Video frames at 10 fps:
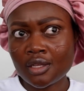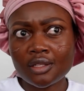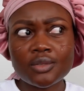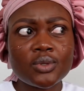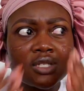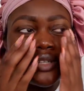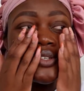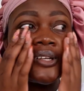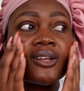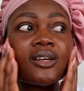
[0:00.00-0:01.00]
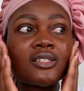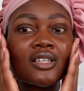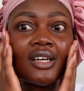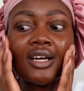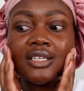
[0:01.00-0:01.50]
This was actually last
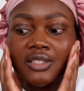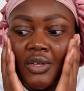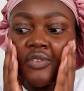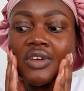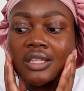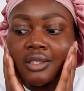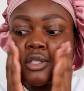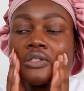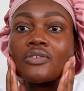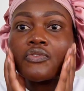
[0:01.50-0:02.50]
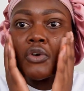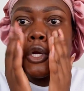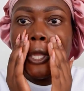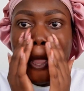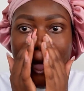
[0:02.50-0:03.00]
year guys, so I've had this thing for a
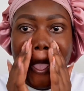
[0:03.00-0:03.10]
year.